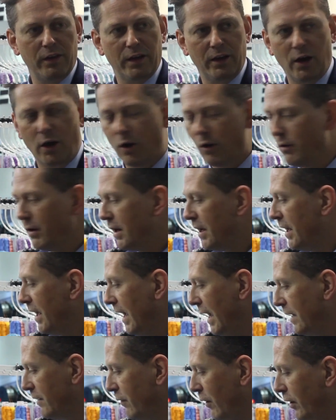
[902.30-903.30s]
ago.
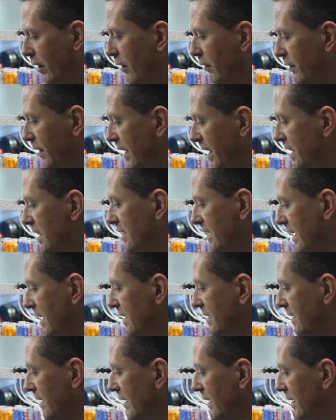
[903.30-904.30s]
And one of these
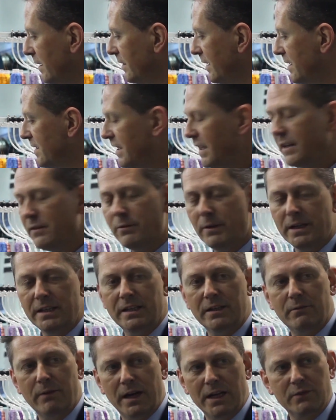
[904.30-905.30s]
is the Sequin
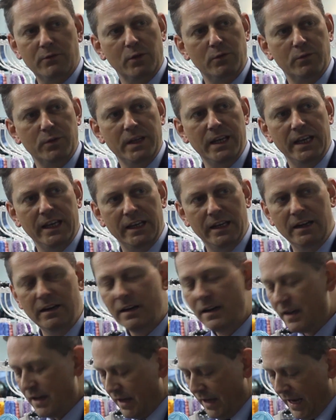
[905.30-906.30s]
device, what we hear.
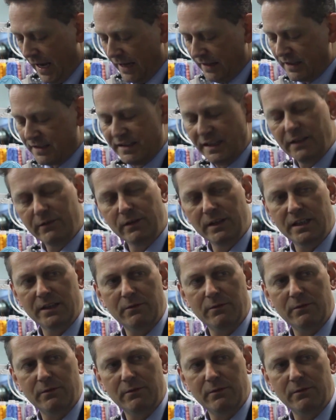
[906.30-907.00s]
And the Sequin